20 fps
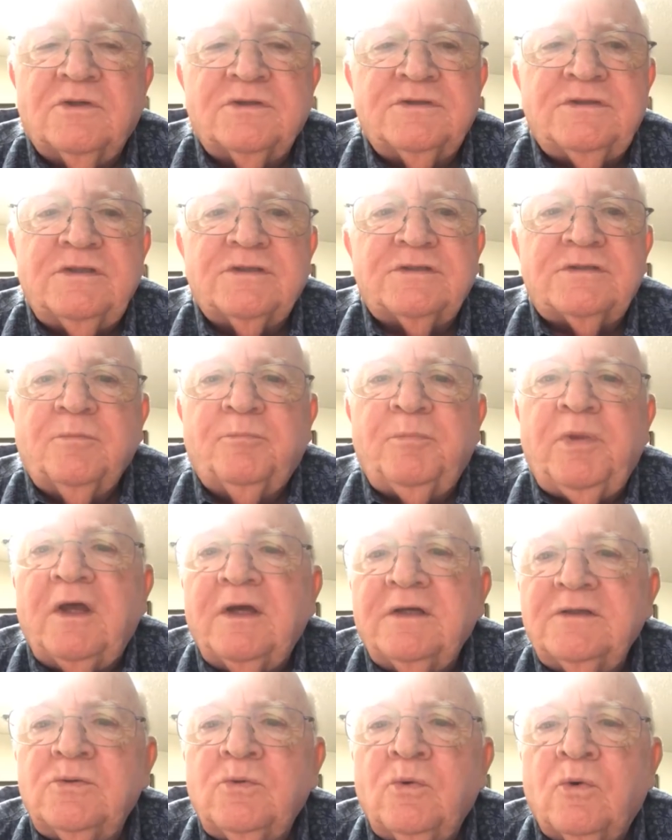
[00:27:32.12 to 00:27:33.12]
was just a
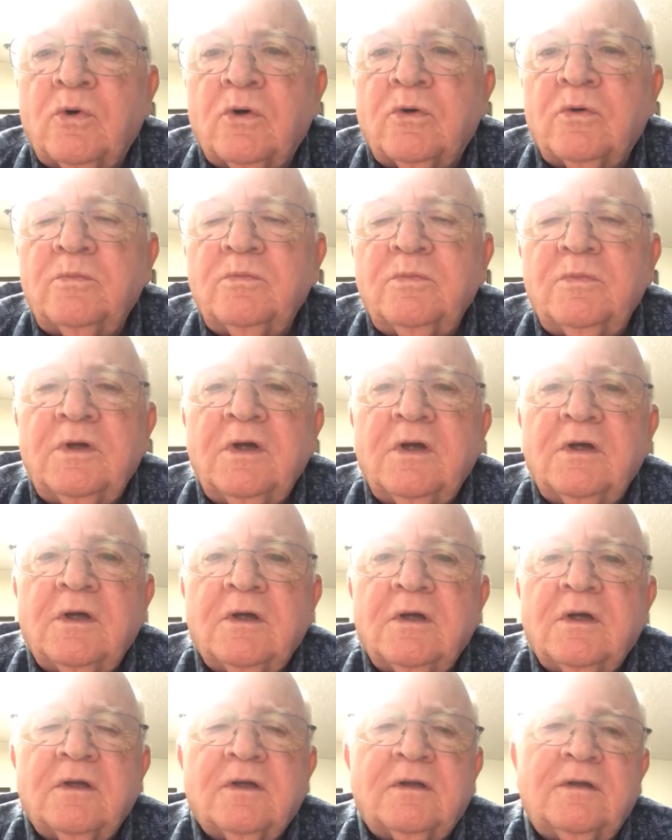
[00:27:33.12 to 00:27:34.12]
place where
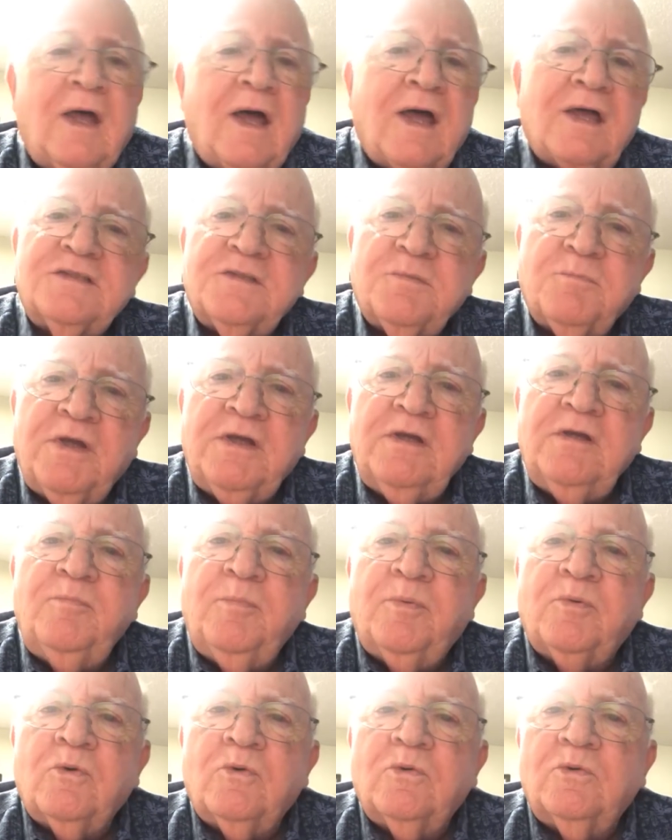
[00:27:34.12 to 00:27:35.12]
nice
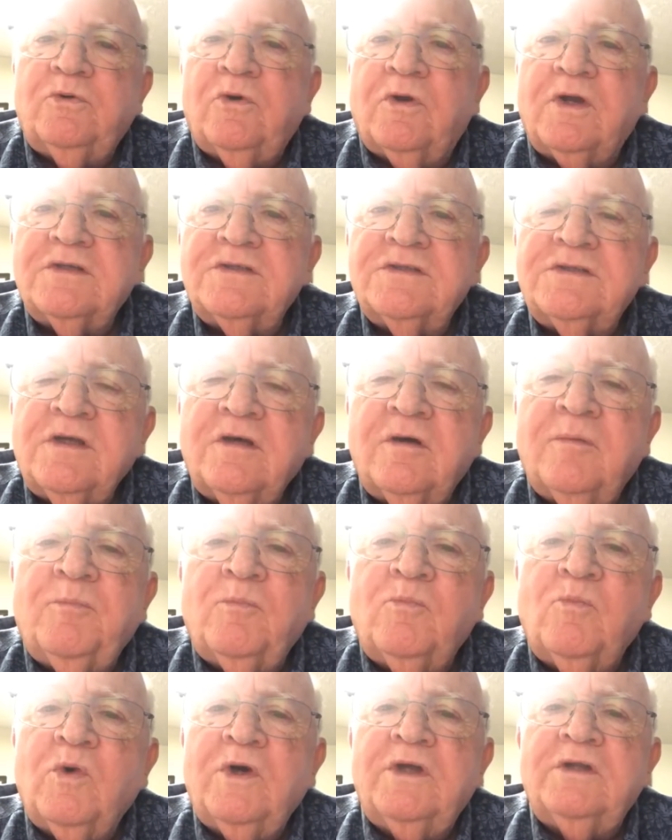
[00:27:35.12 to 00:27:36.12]
people dressed up
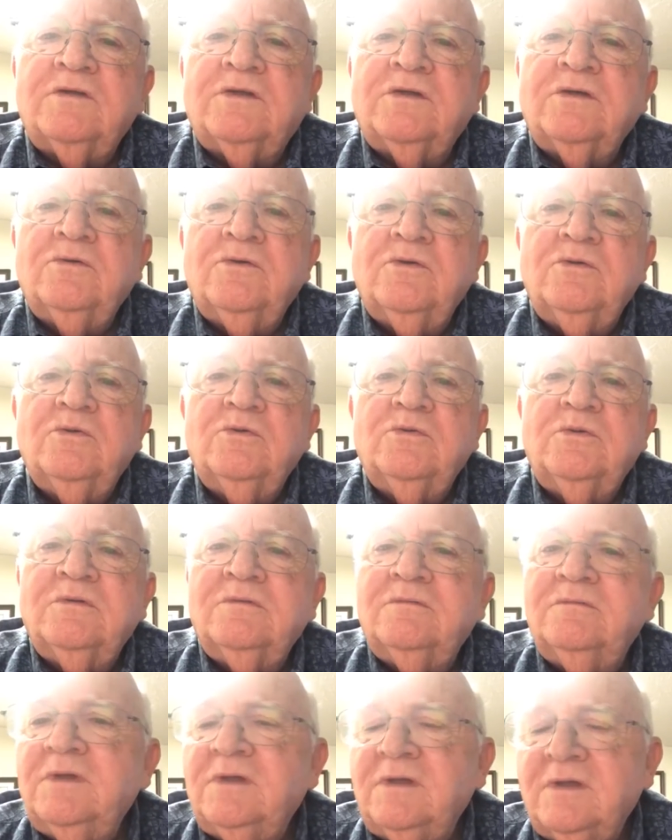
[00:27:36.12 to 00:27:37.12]
went to.
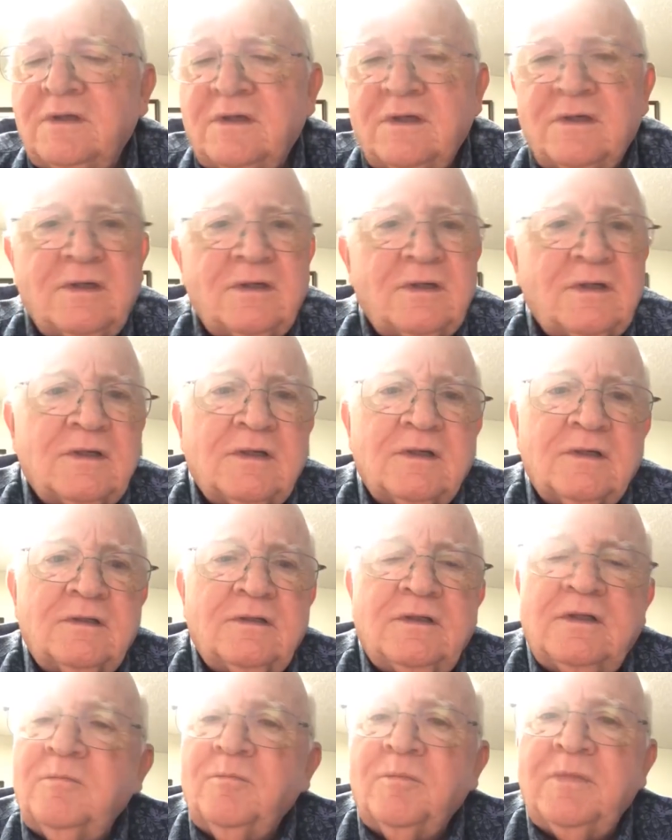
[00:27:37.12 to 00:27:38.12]
And
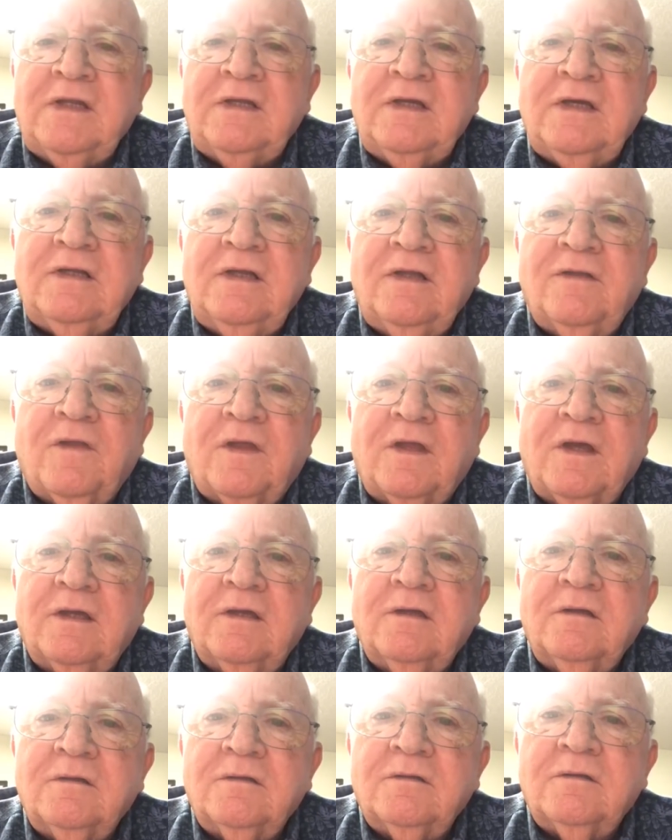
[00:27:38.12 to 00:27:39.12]
it didn't mean
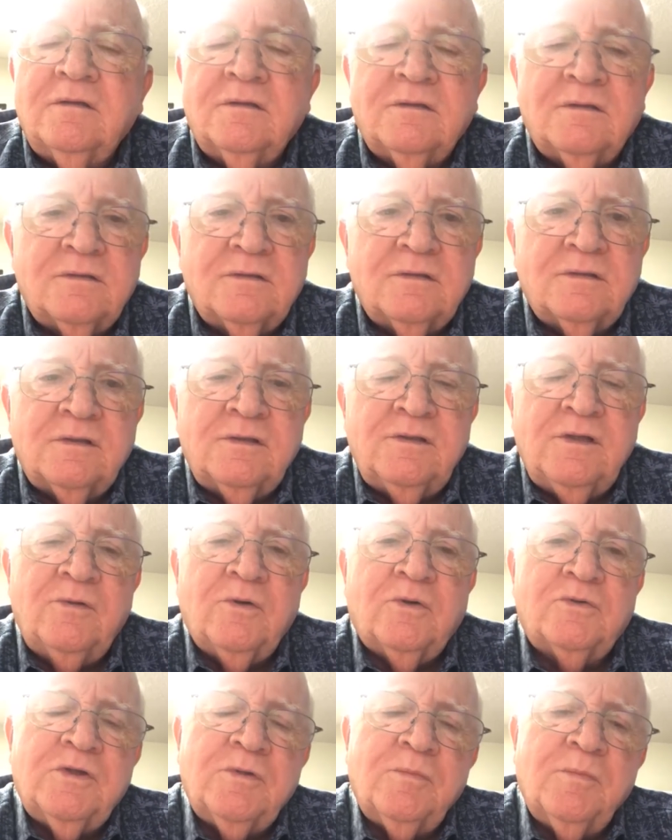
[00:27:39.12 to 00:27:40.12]
anything, yeah. you
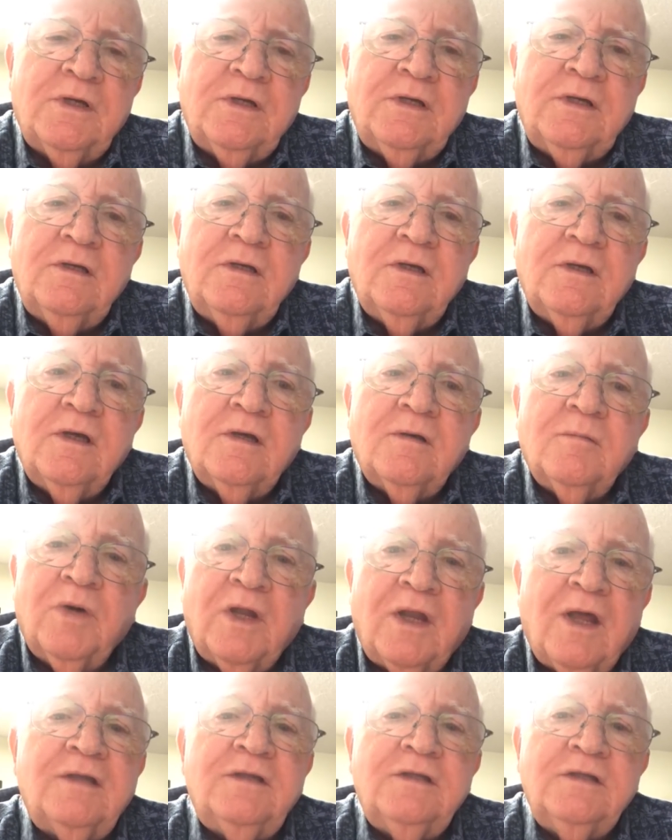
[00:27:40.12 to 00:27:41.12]
know, to me.
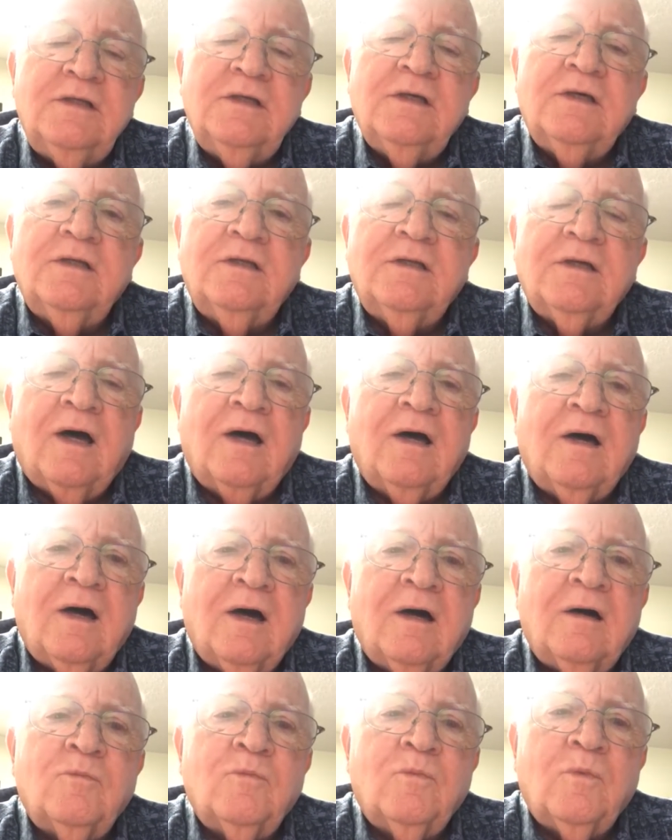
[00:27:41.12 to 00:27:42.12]
But I did. I,
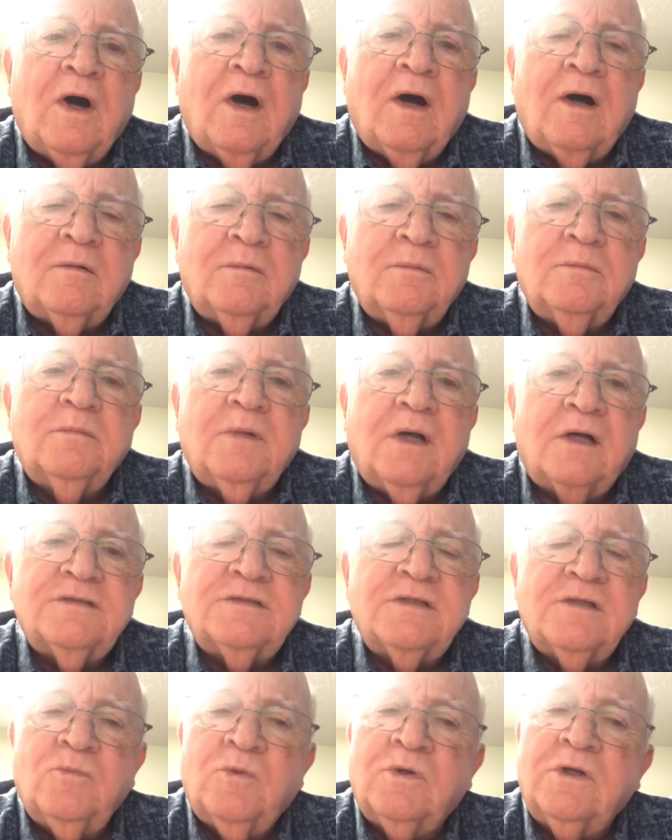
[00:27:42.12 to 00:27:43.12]
I I
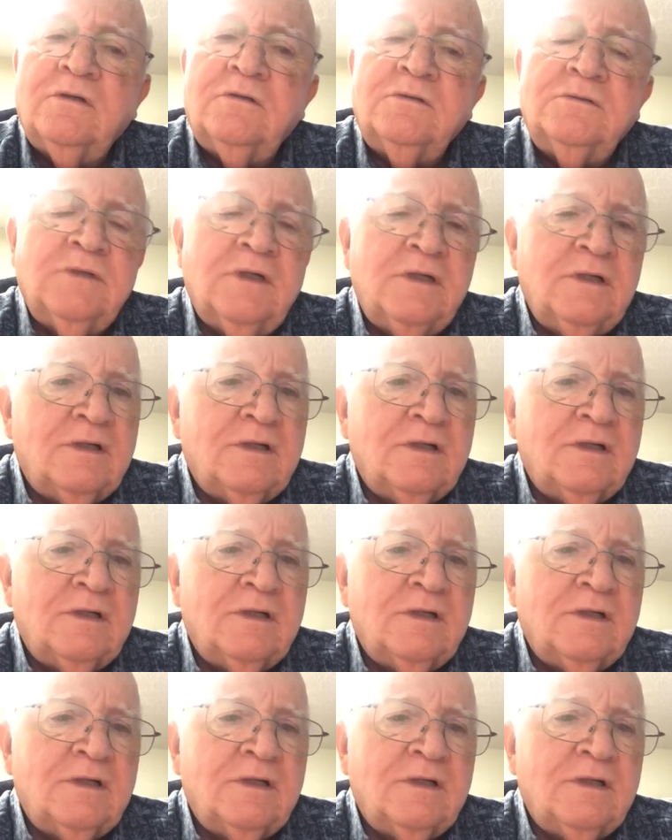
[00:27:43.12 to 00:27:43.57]
said, well,